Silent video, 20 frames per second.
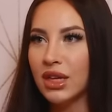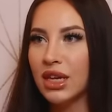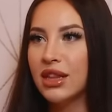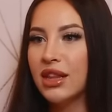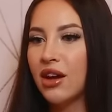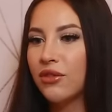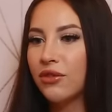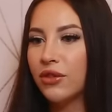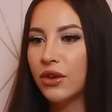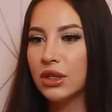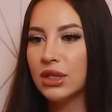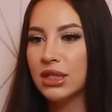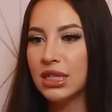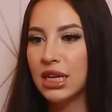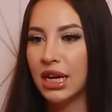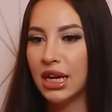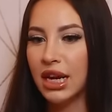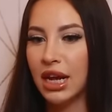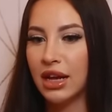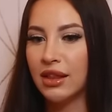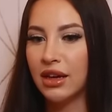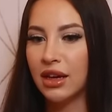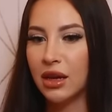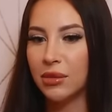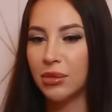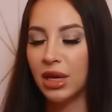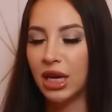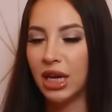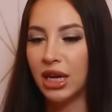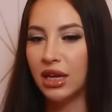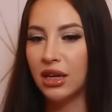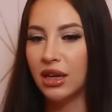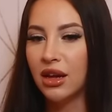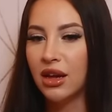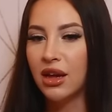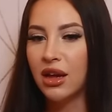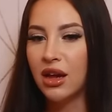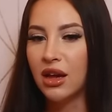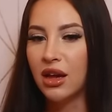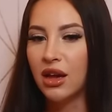And that first night, I think I made
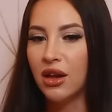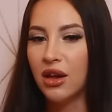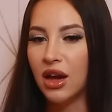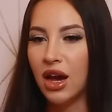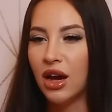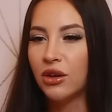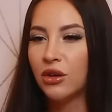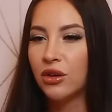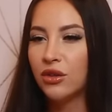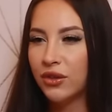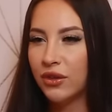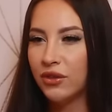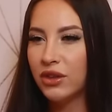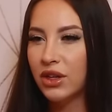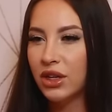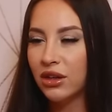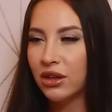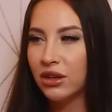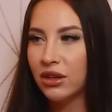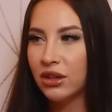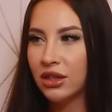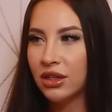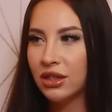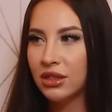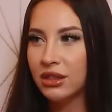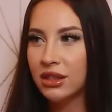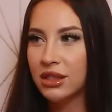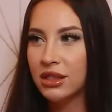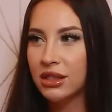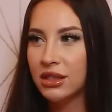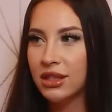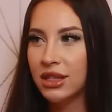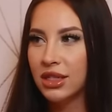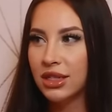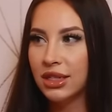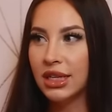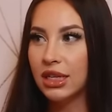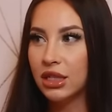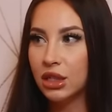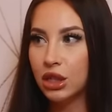$150,
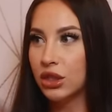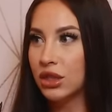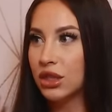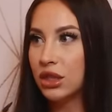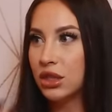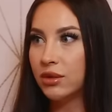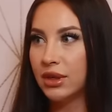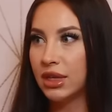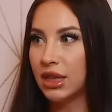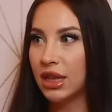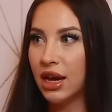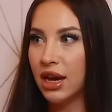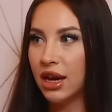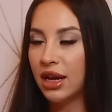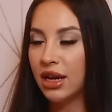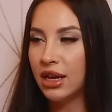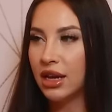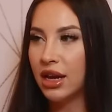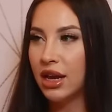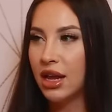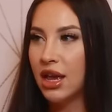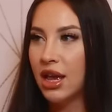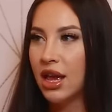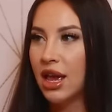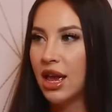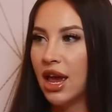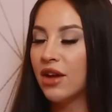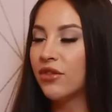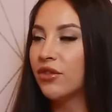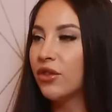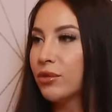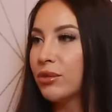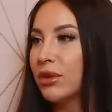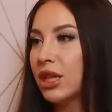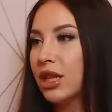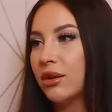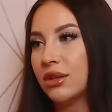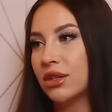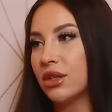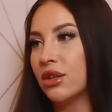like just doing that. And for me,
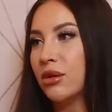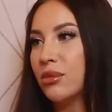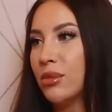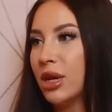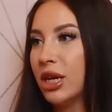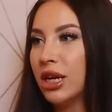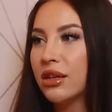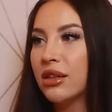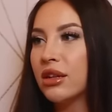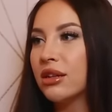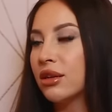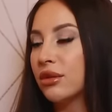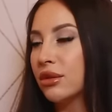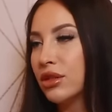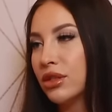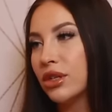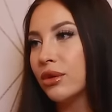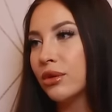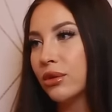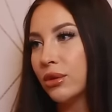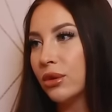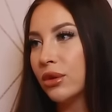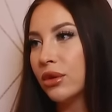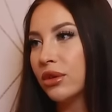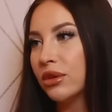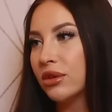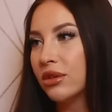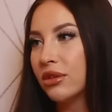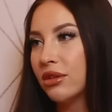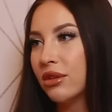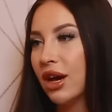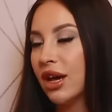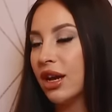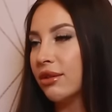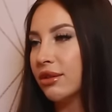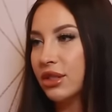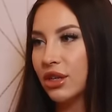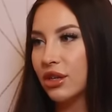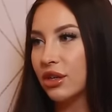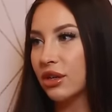that was a lot of money. I thought that was so cool. Mm-hmm. And I
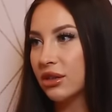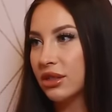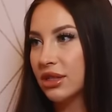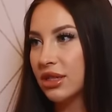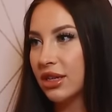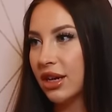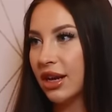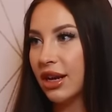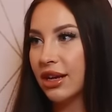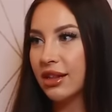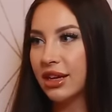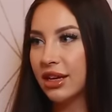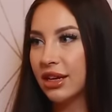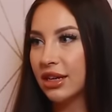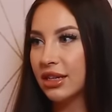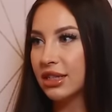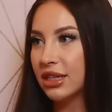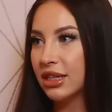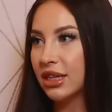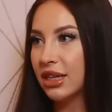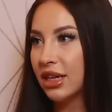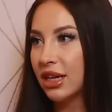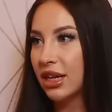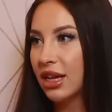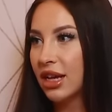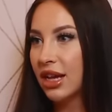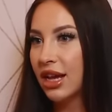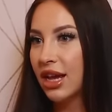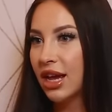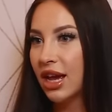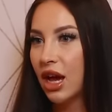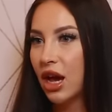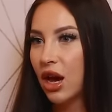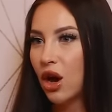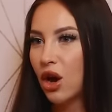was hooked. And How I think long were I you on it. for?